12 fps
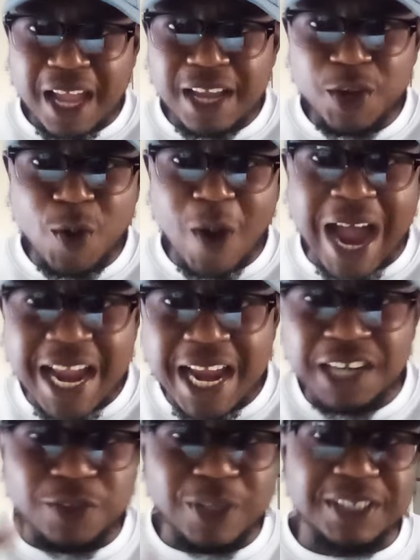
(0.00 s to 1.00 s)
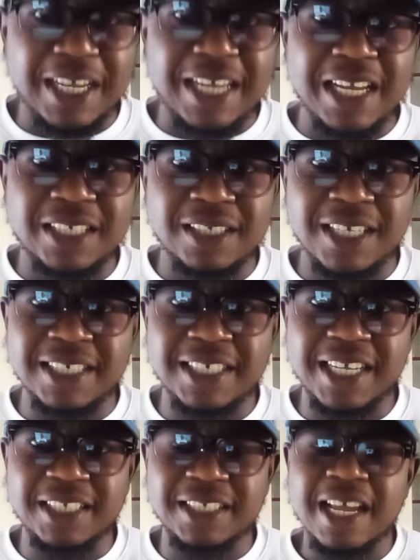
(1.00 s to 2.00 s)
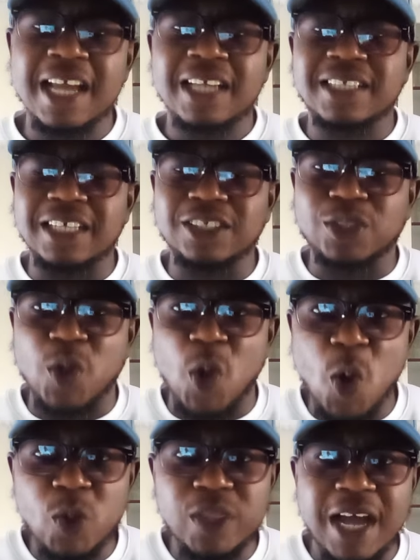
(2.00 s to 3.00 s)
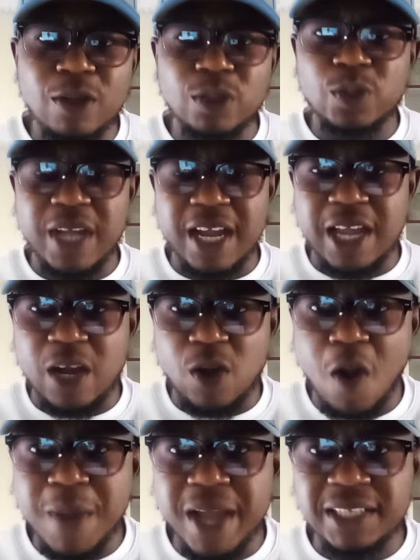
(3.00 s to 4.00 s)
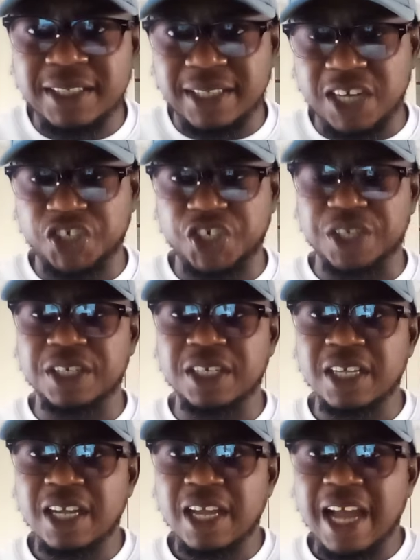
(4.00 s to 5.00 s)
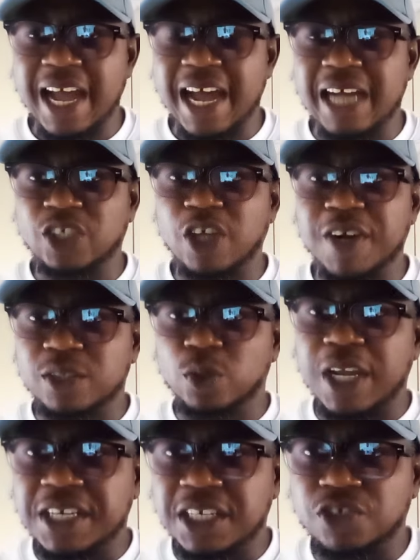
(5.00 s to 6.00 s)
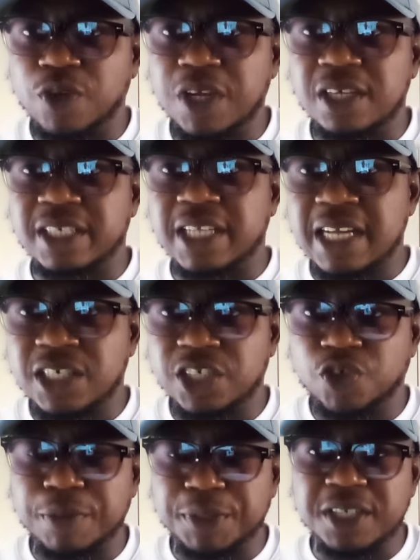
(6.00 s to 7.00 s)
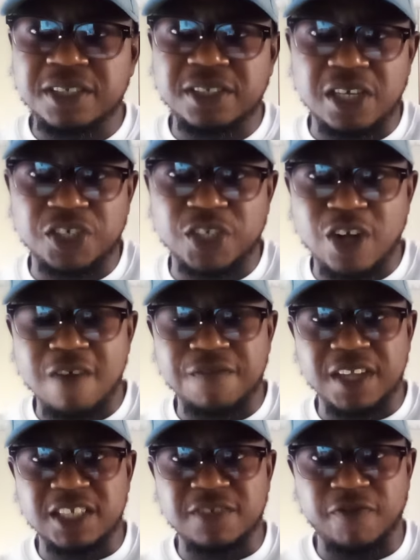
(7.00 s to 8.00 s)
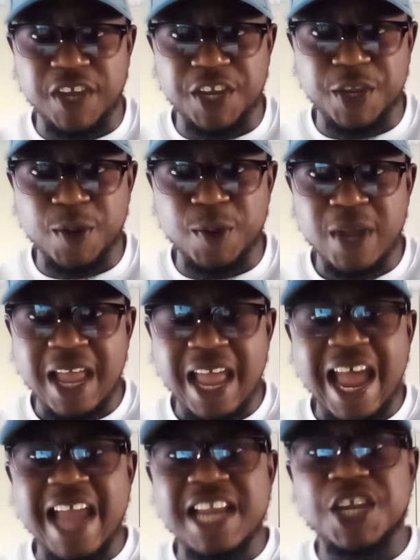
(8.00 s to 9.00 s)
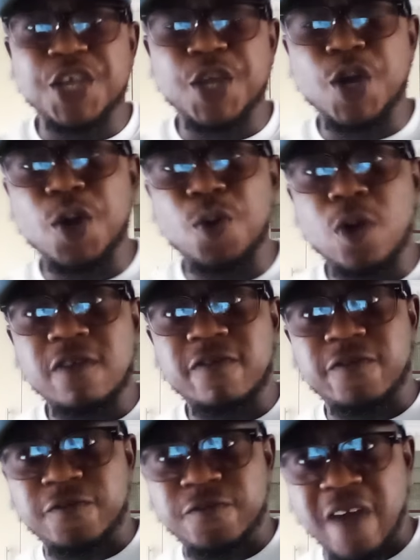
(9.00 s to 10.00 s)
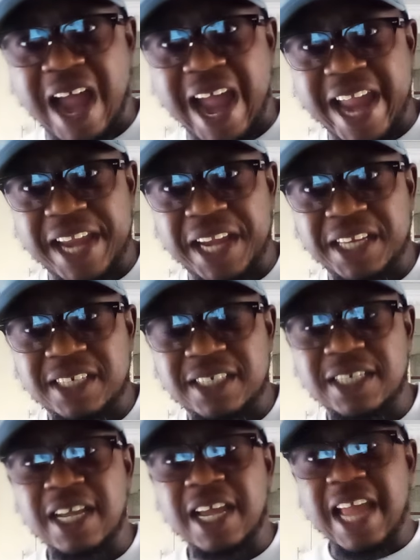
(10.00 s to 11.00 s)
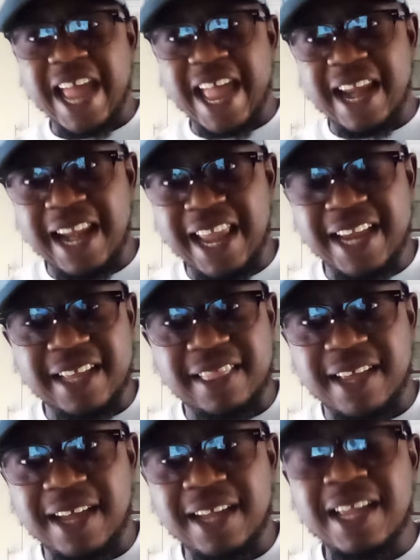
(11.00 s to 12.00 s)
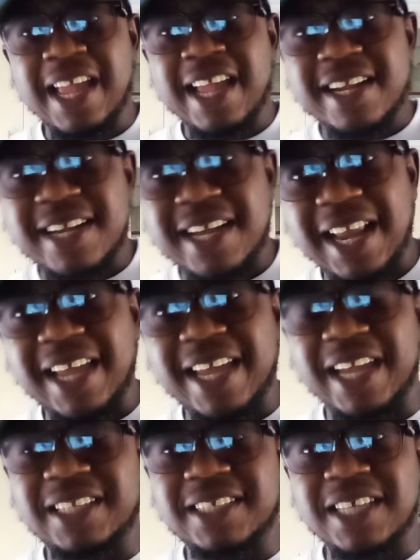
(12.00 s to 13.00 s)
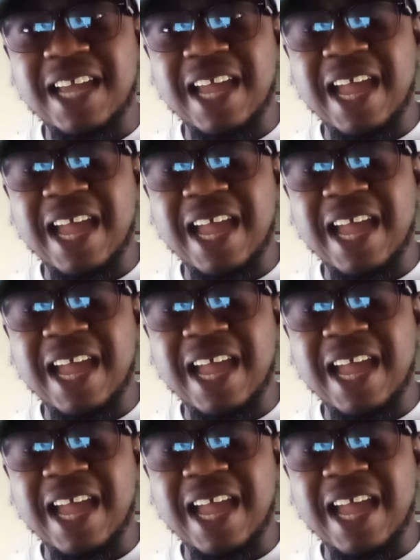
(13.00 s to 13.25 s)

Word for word: you are interested in this, just go down to the uh, comment section. Uh, sorry, to the district the description section of this video, and you will find a link there. Click it